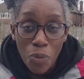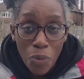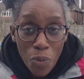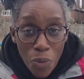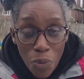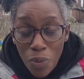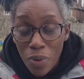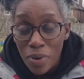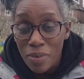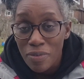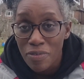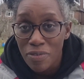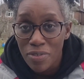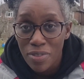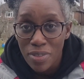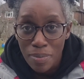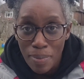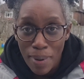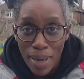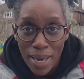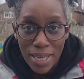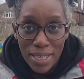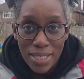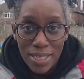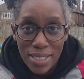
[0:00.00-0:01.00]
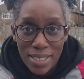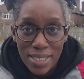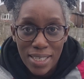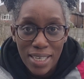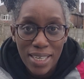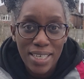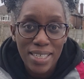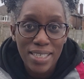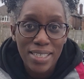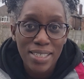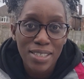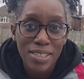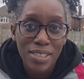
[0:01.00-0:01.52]
all of the beds
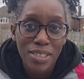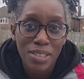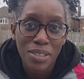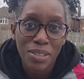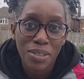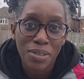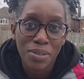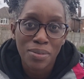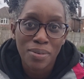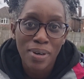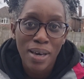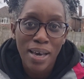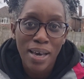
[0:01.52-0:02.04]
into